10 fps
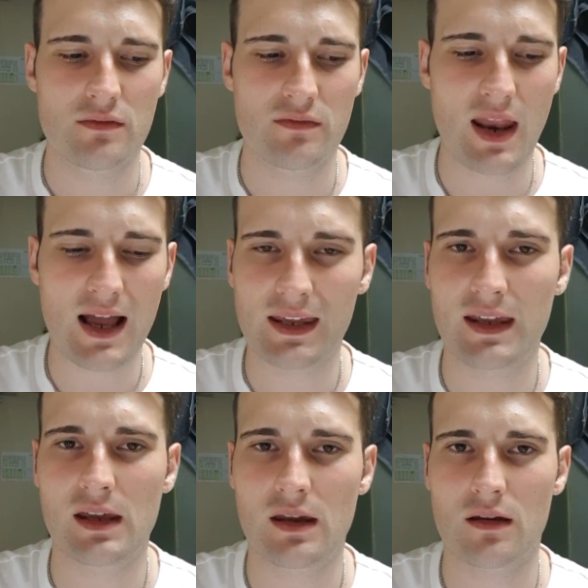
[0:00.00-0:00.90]

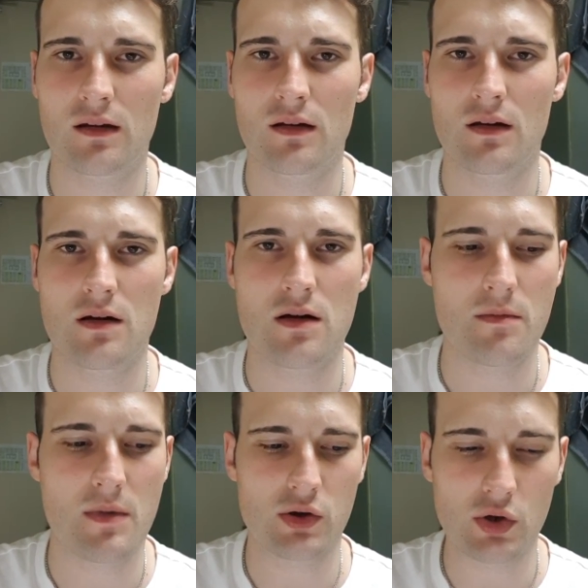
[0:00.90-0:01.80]
lacking
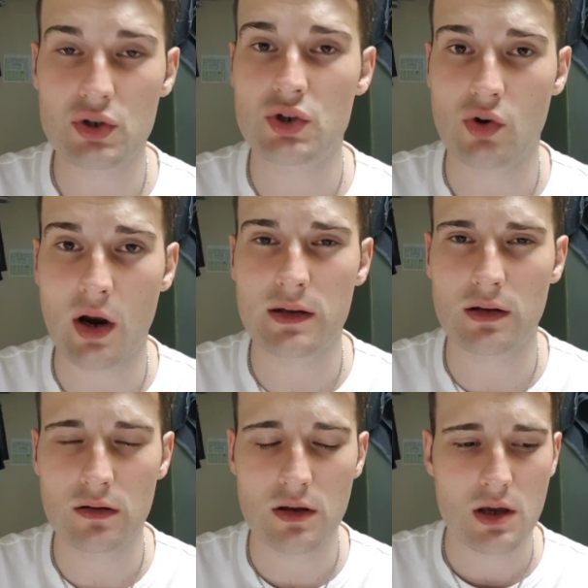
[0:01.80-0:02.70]
a good striker,